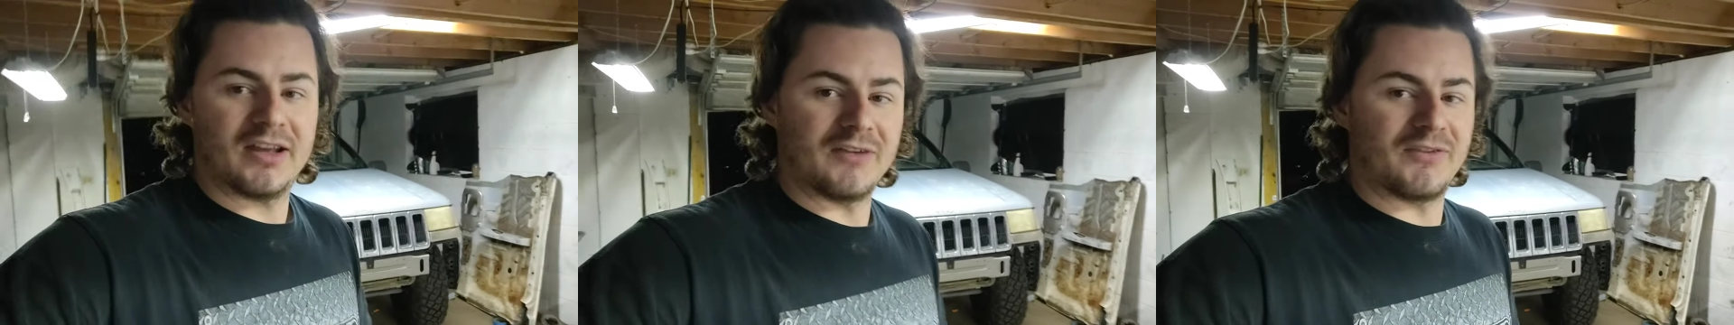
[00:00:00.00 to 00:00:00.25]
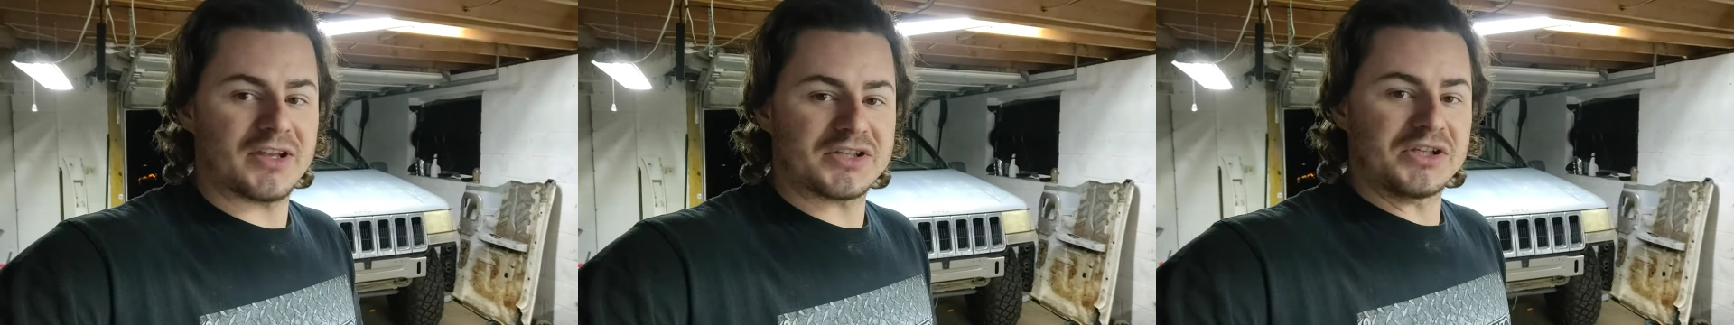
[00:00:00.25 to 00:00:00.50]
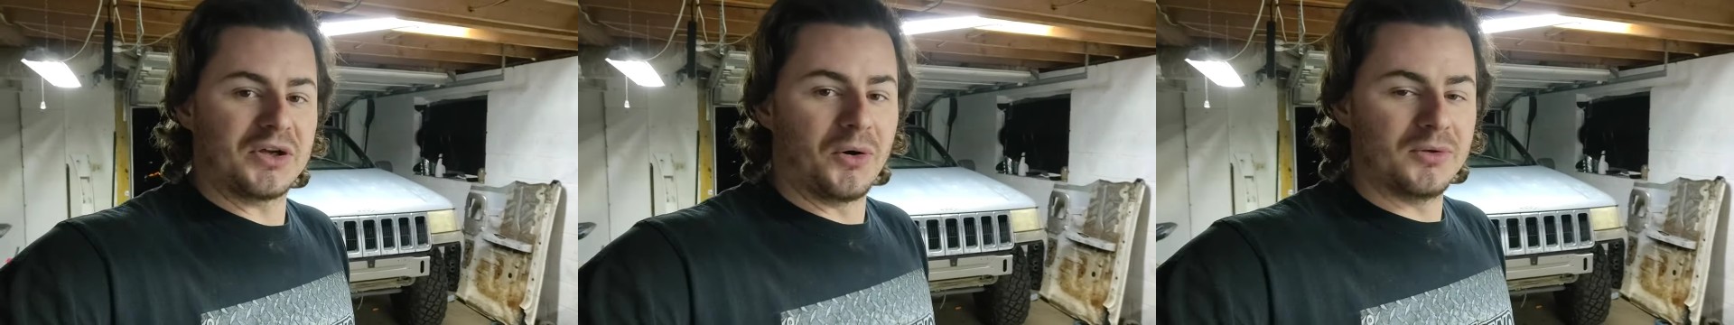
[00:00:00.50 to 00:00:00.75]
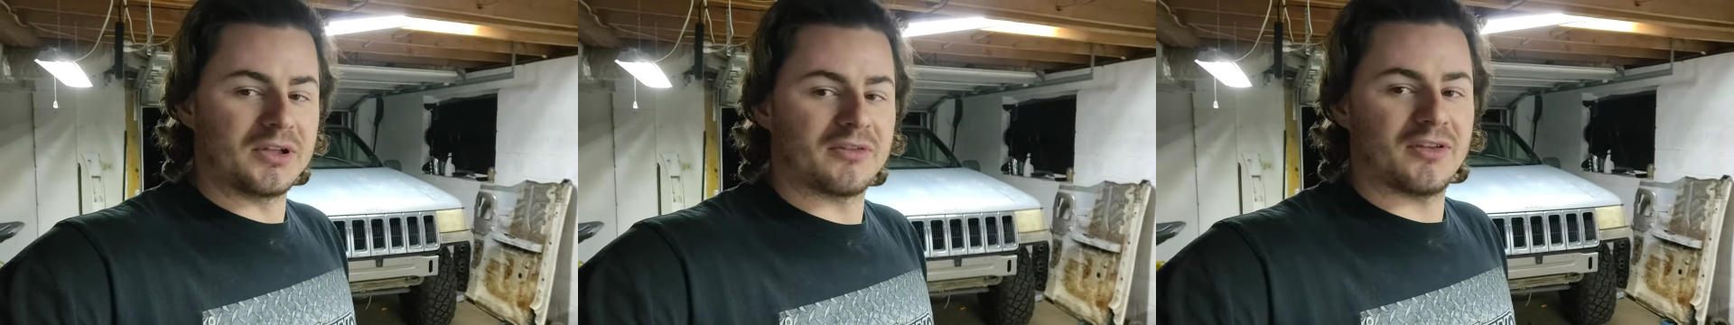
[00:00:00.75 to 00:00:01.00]
if that's the
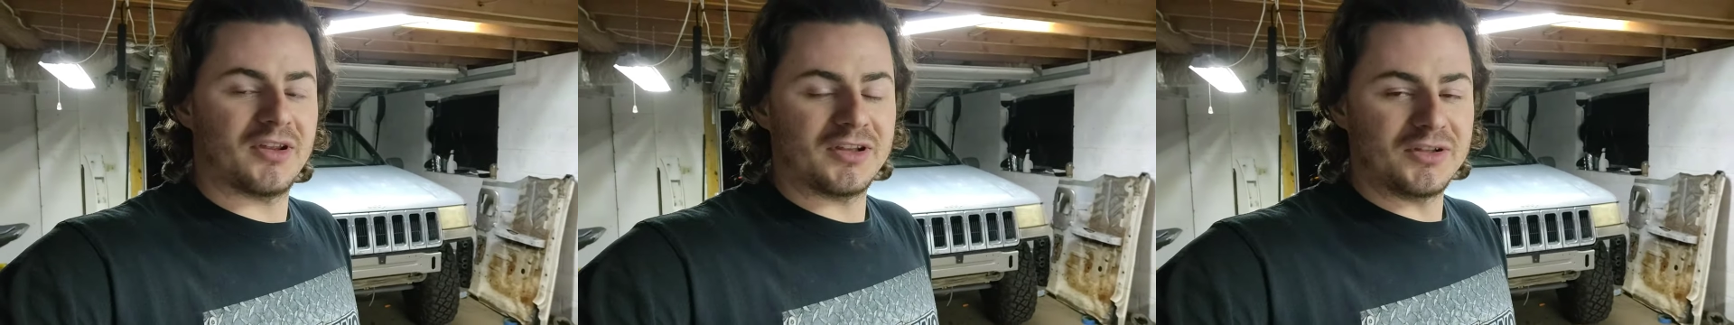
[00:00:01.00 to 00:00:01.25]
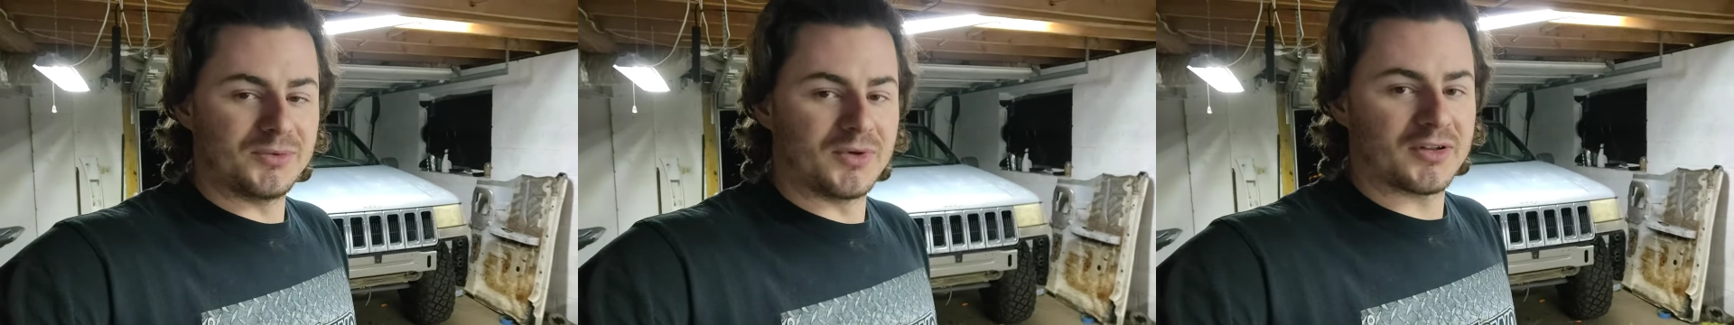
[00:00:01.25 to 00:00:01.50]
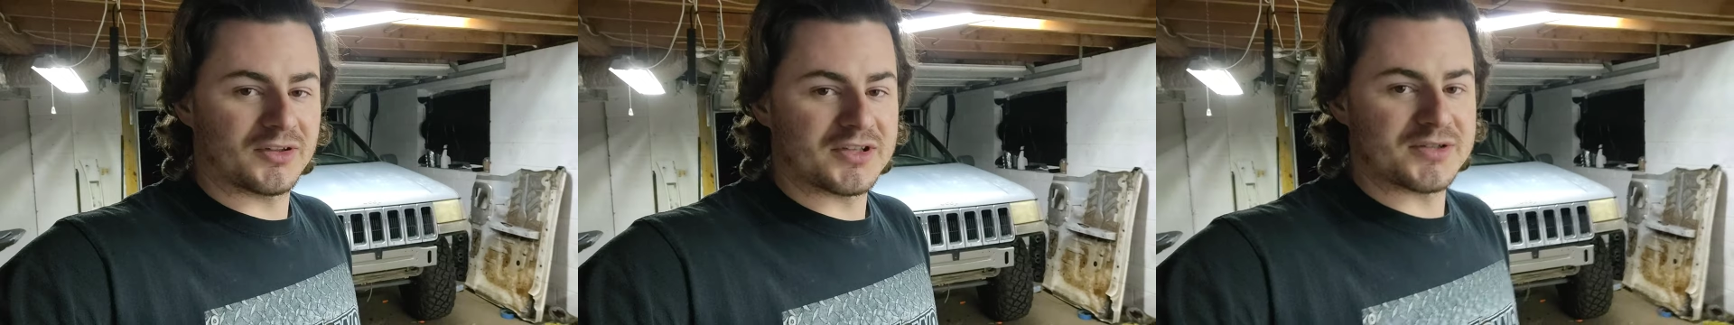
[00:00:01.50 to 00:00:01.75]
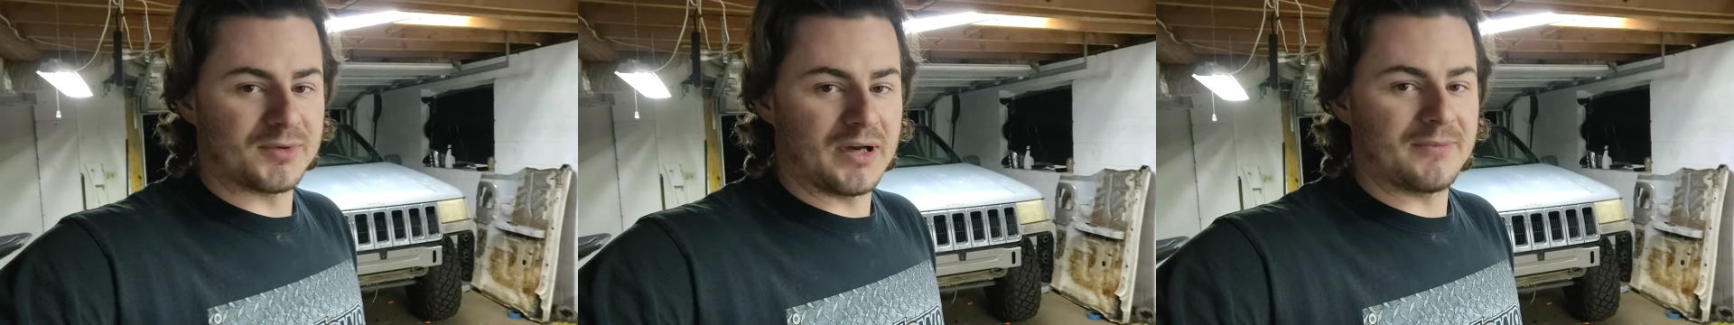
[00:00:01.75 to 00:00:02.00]
only thing you want to
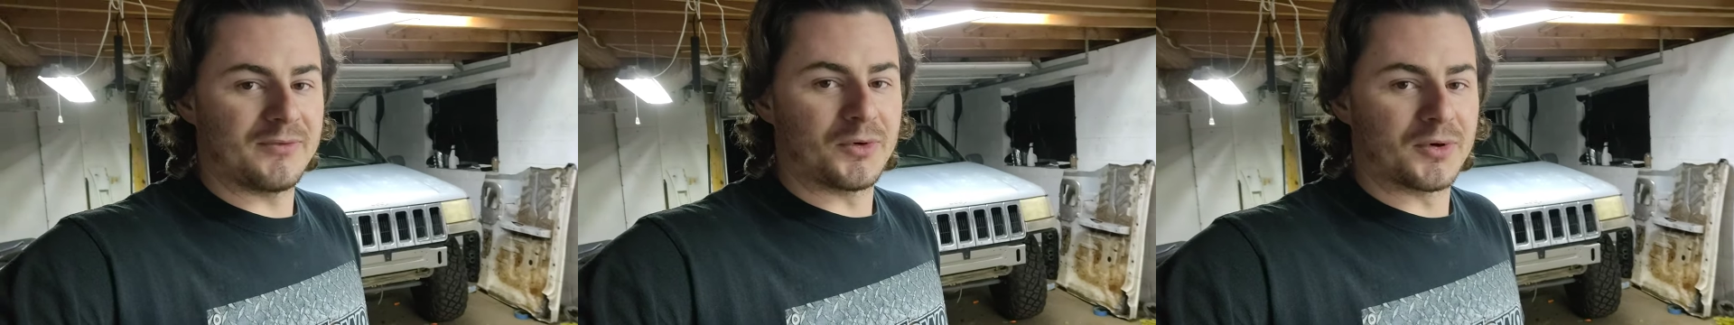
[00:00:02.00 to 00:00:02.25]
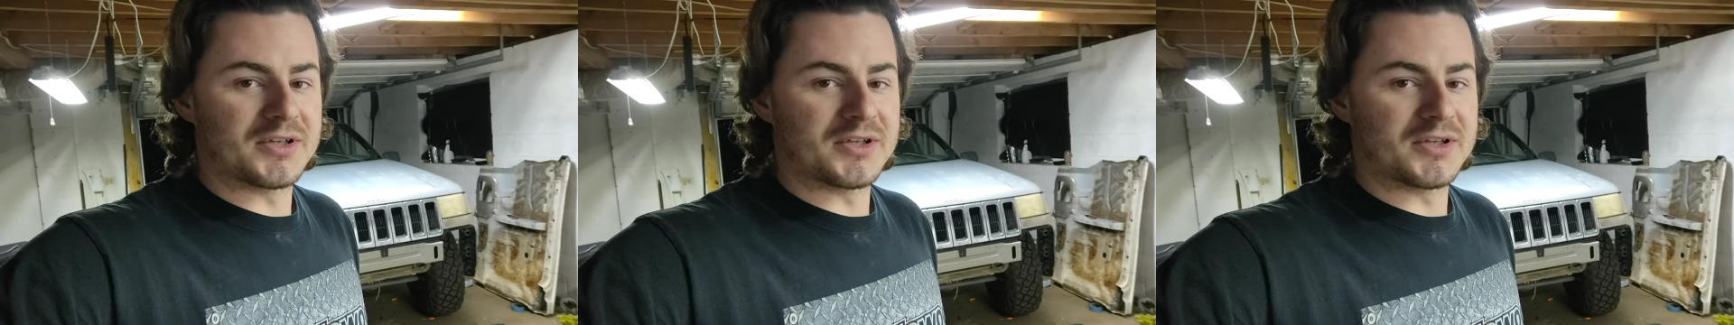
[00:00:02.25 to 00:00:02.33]
swap for